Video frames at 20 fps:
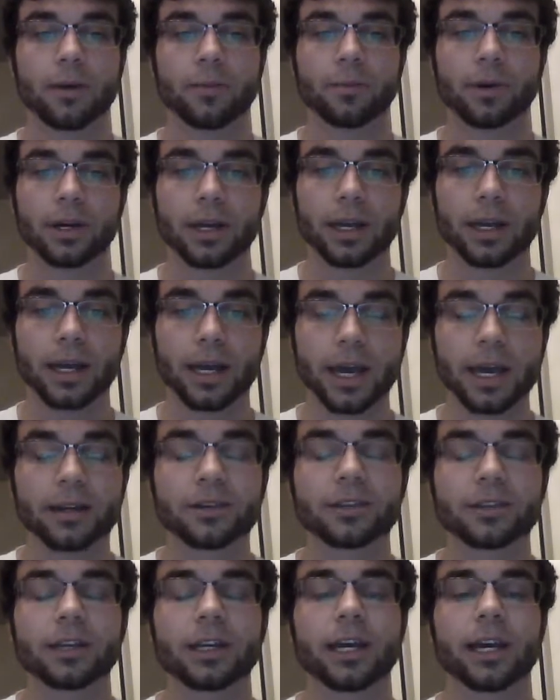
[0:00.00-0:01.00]
but
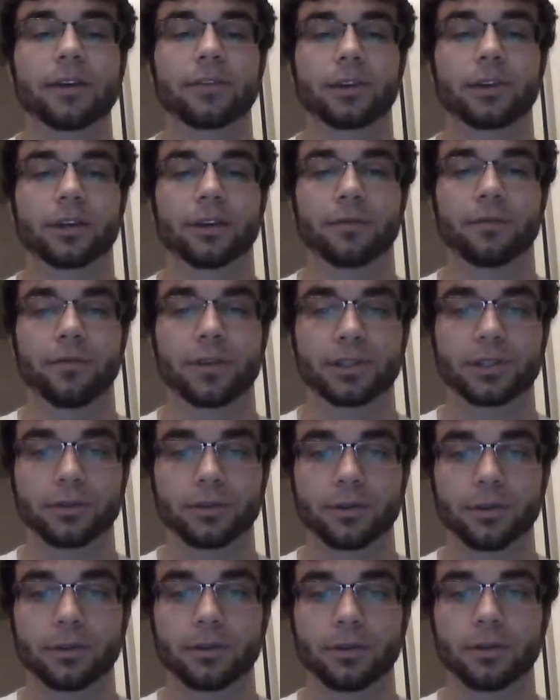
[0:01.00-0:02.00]
actually having a
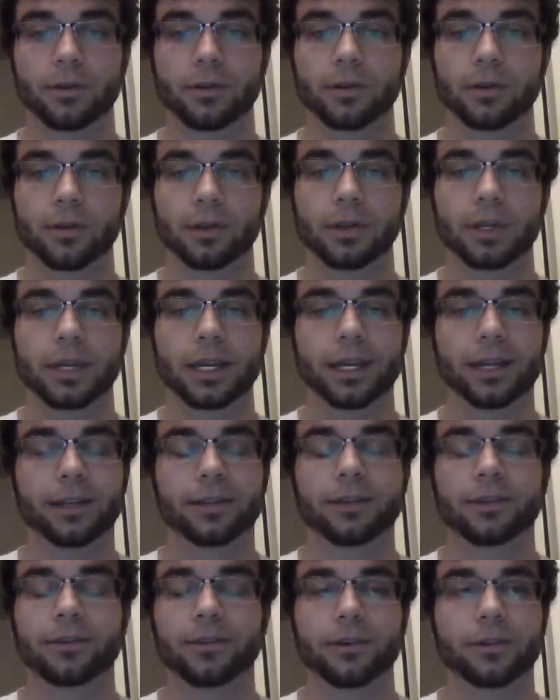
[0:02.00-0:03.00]
visual
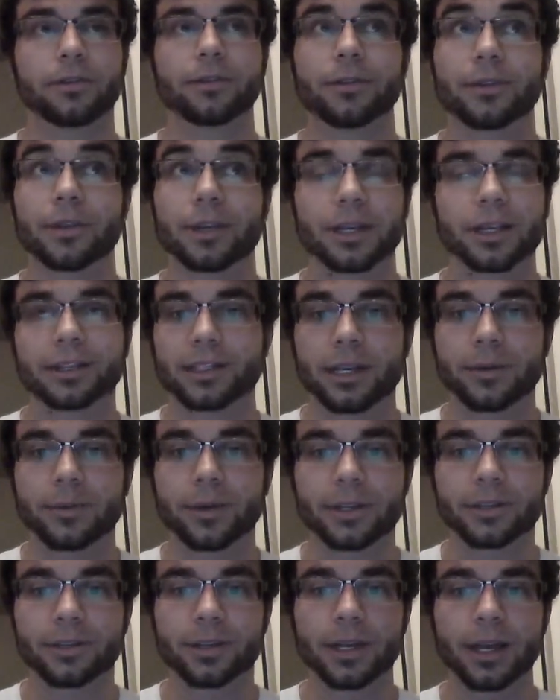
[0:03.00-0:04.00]
and or the
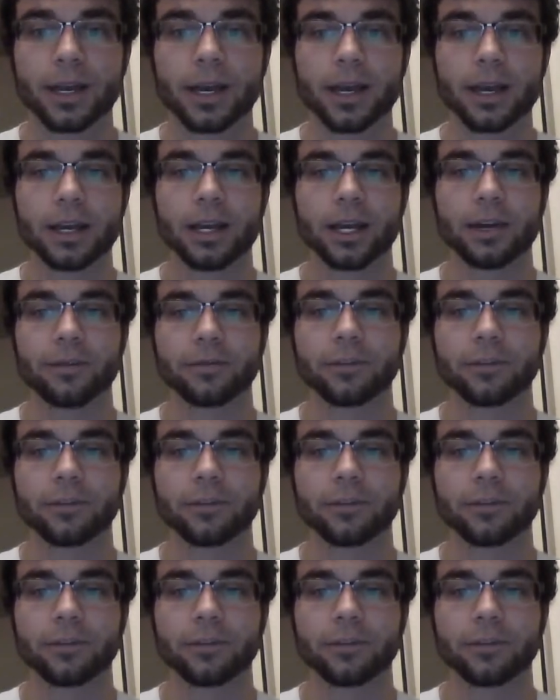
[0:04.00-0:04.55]
exhibits in